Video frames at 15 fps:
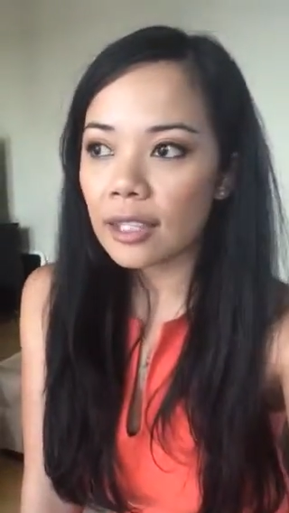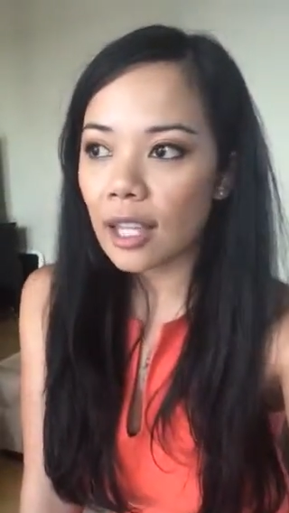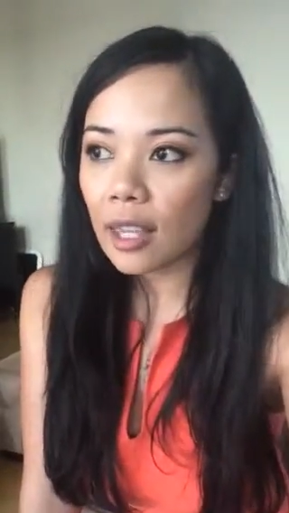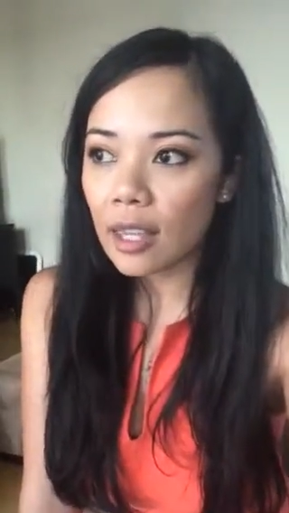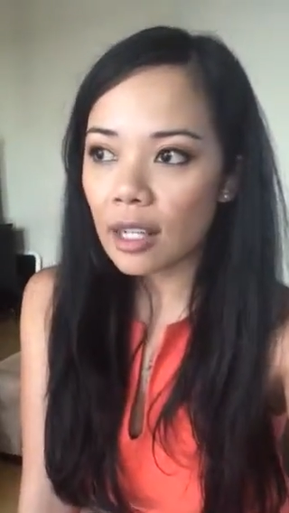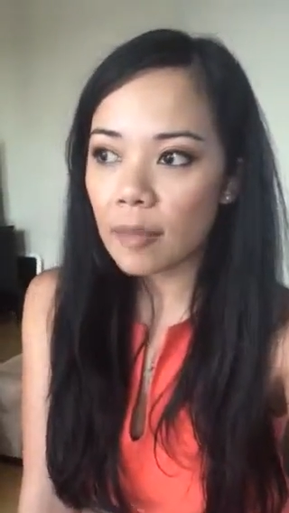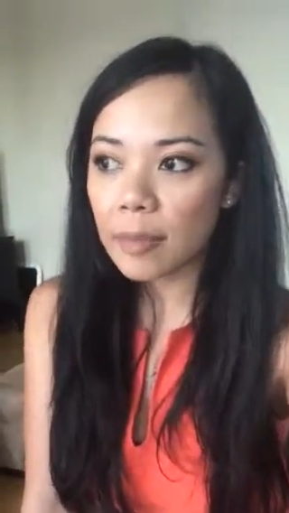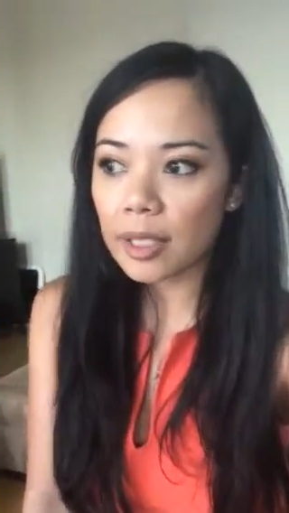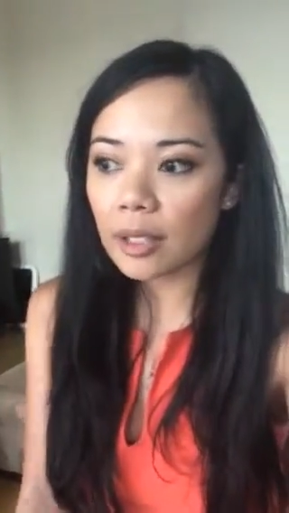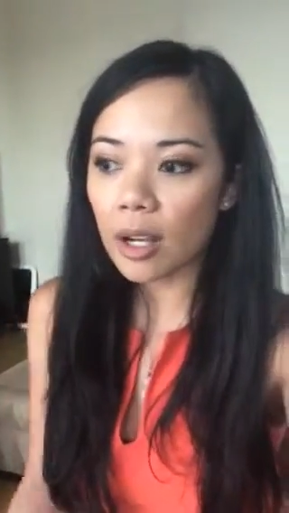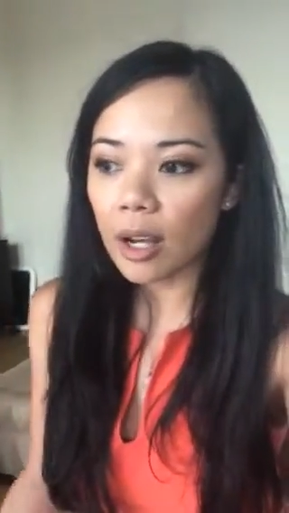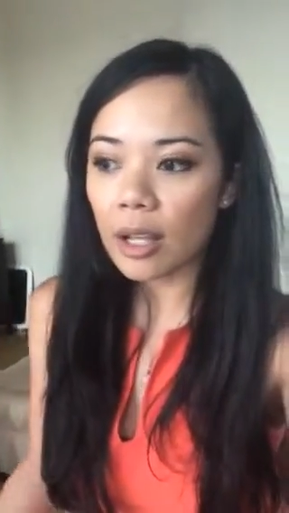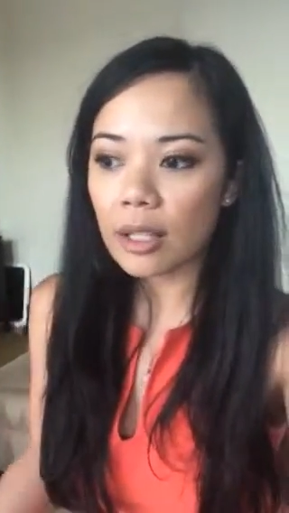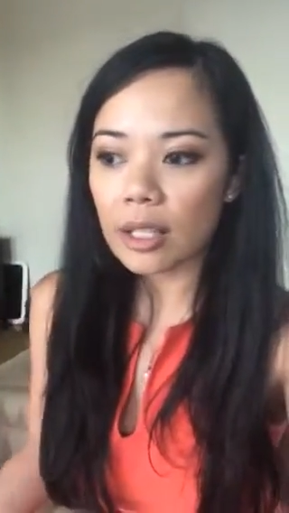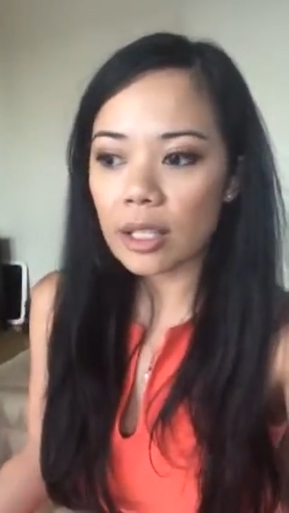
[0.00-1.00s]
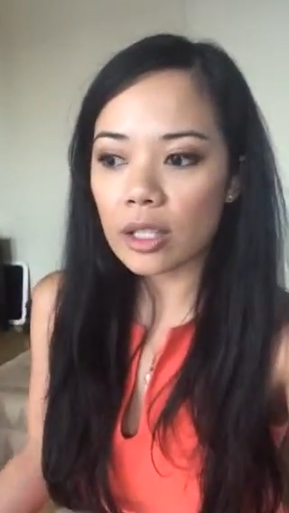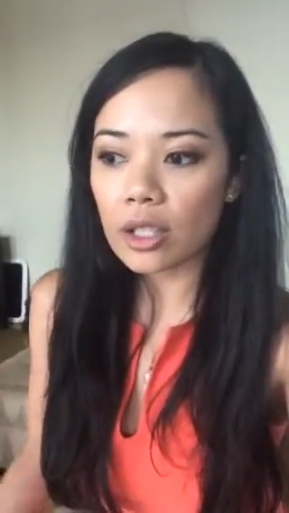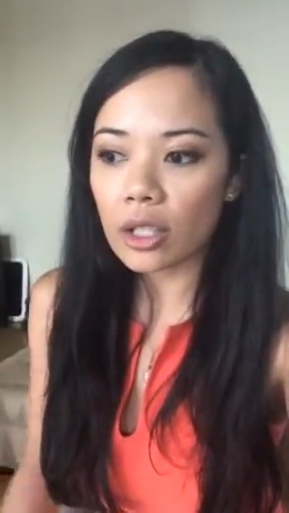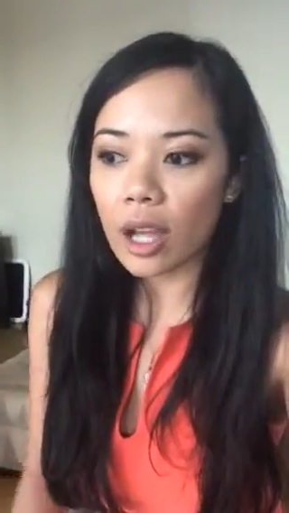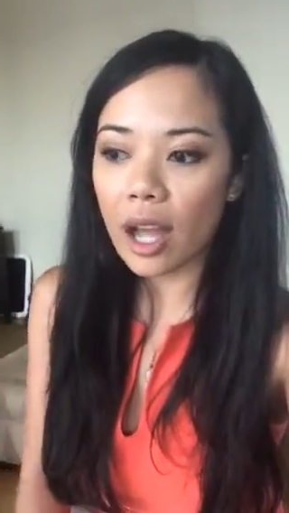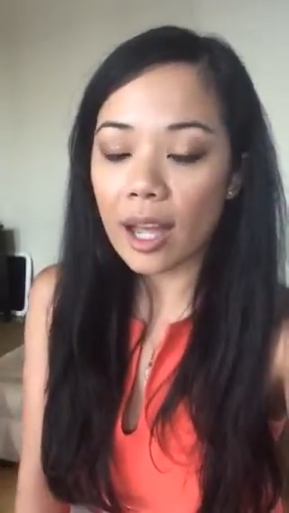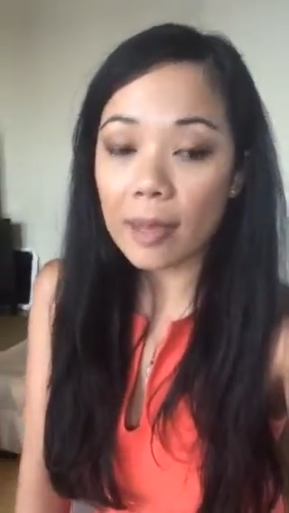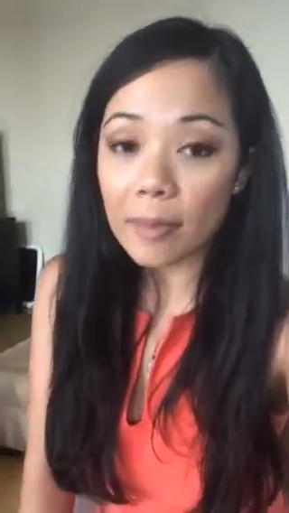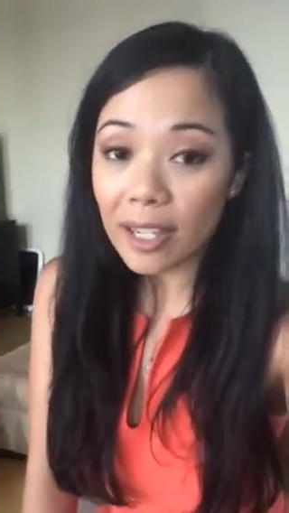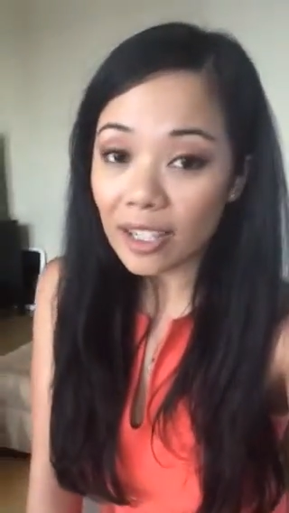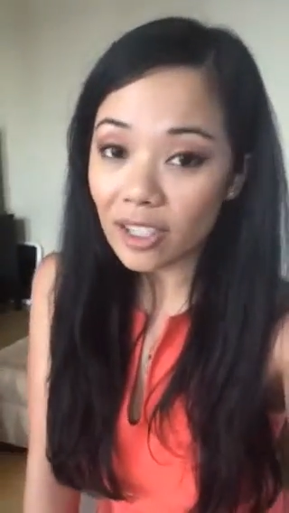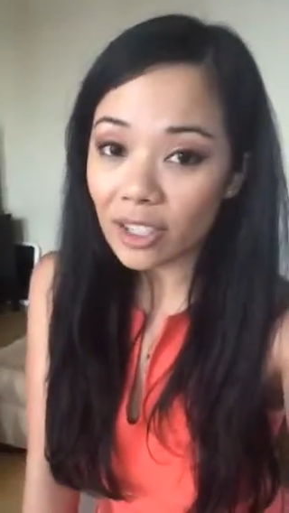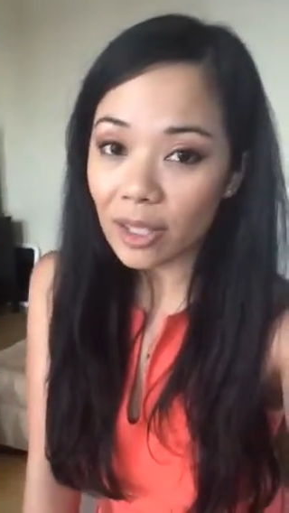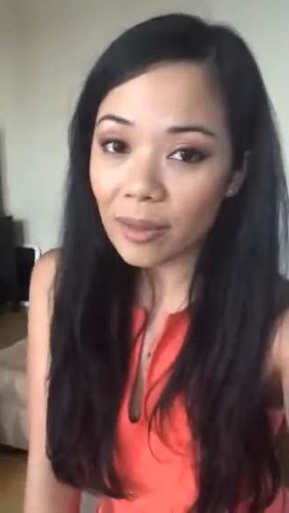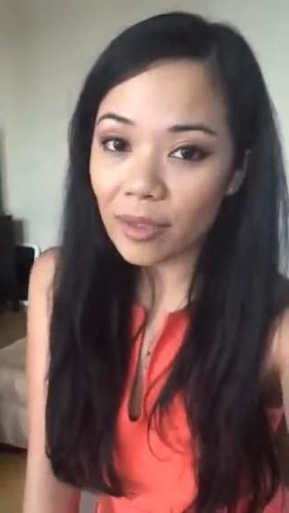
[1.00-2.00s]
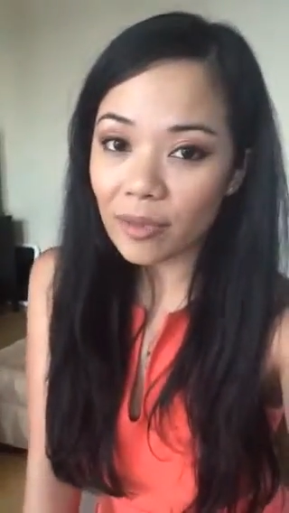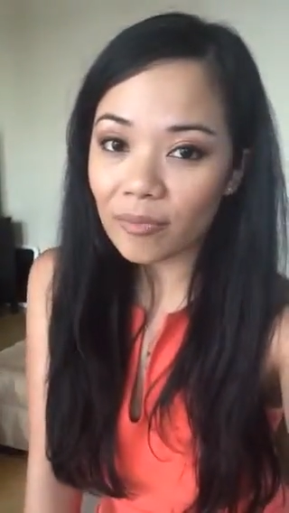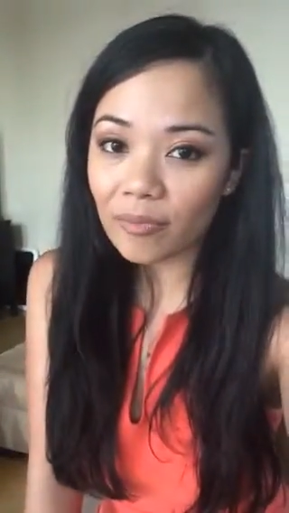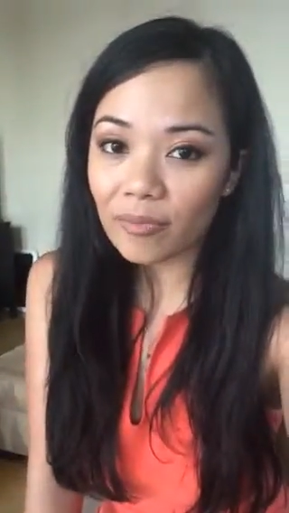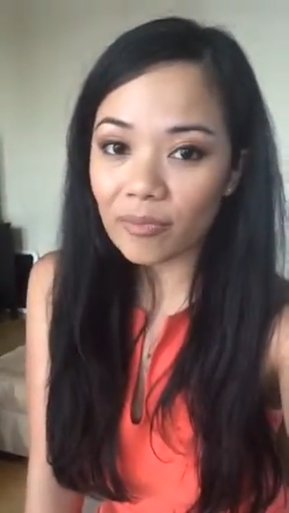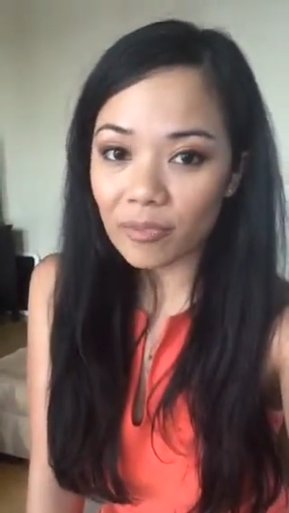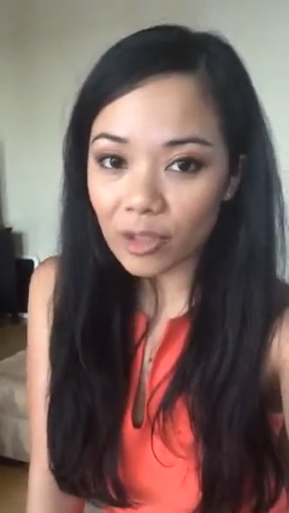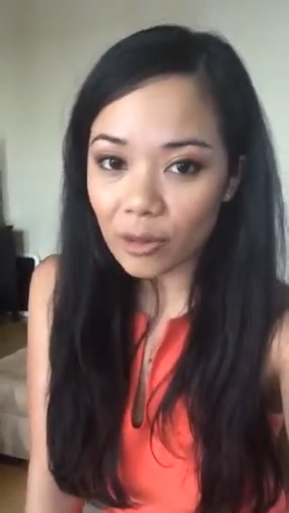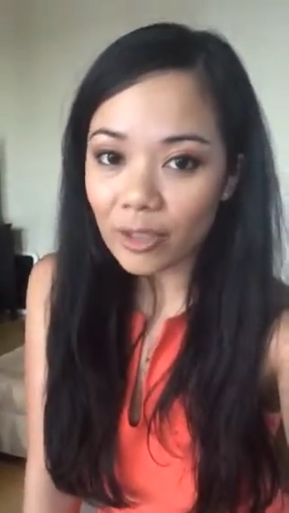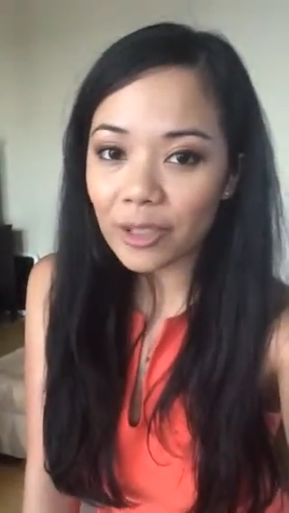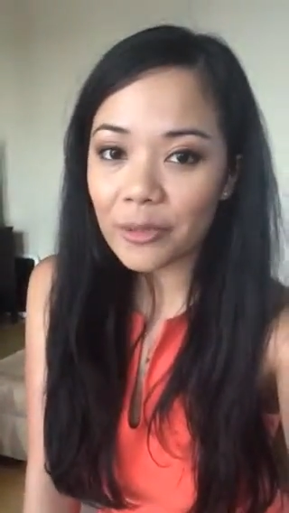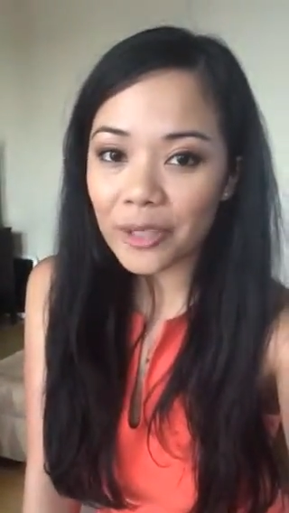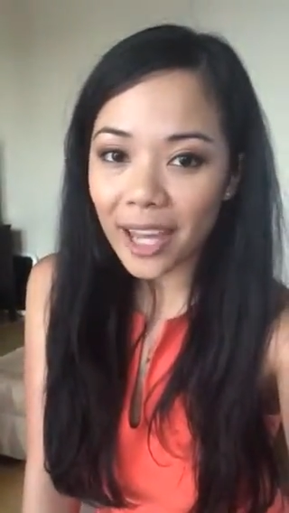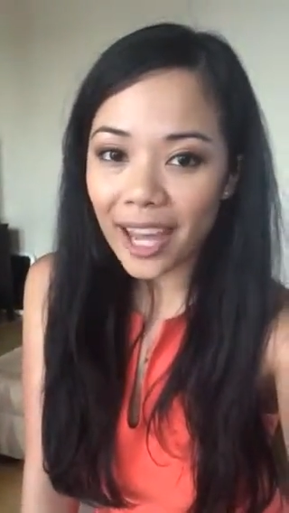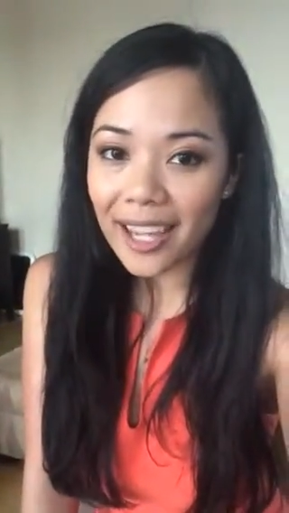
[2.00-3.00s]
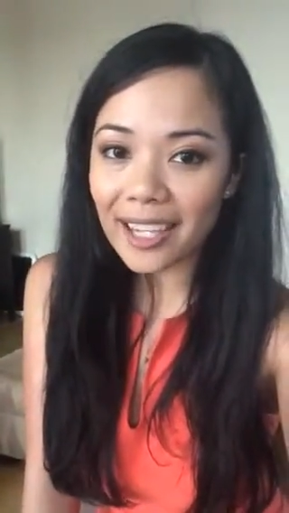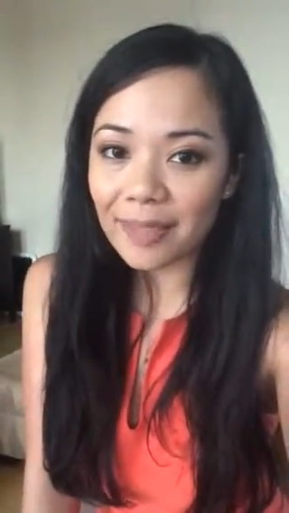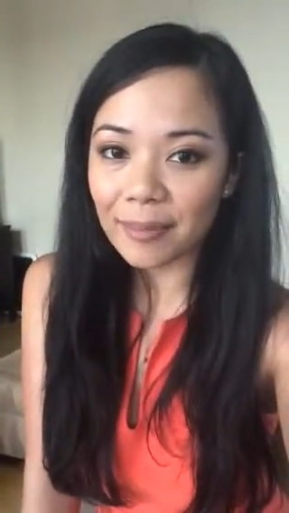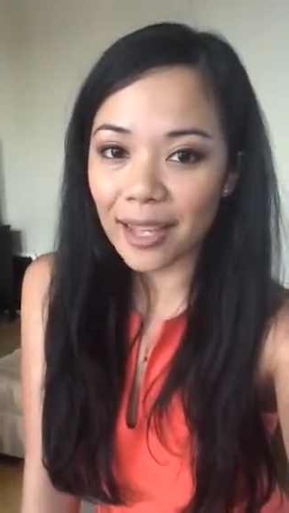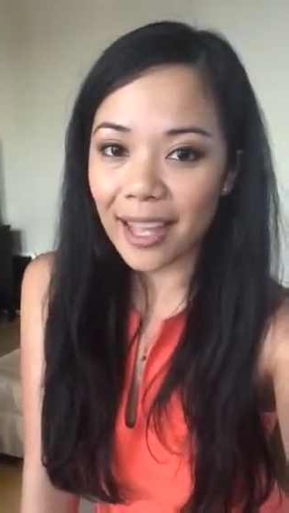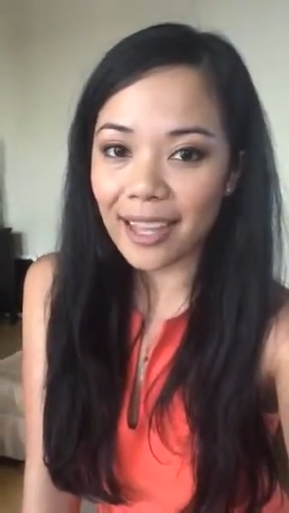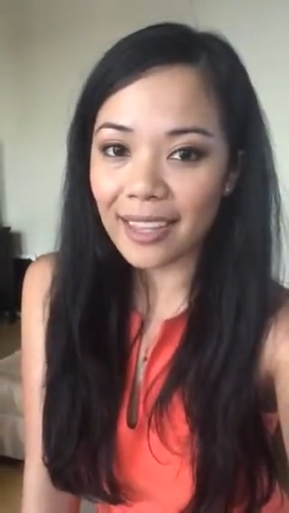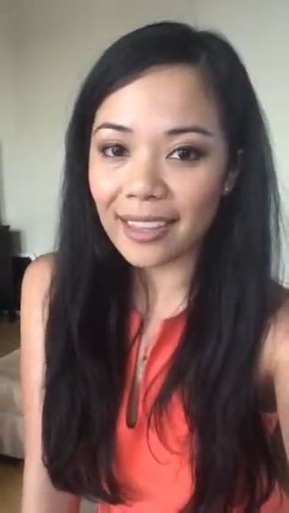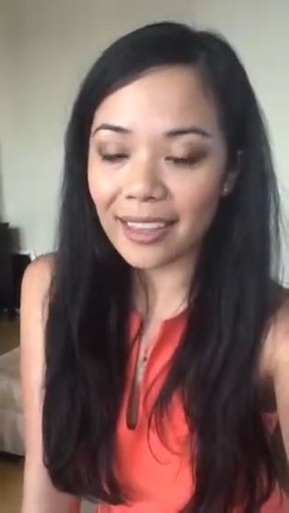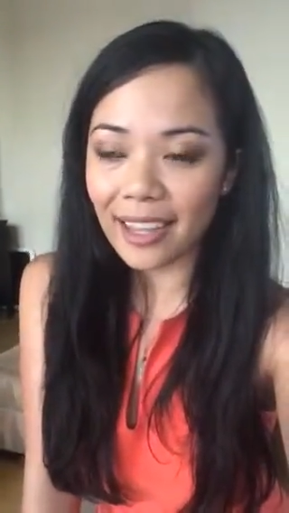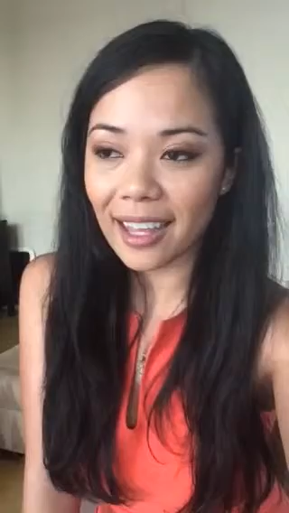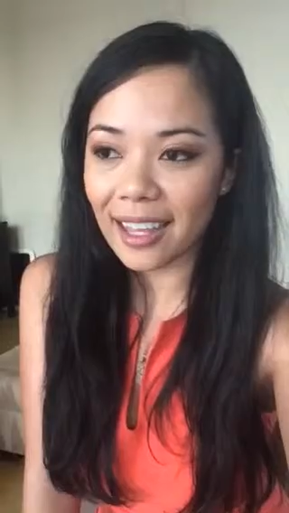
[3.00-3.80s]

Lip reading: Now that I'm in college, I'm actually doing okay in math,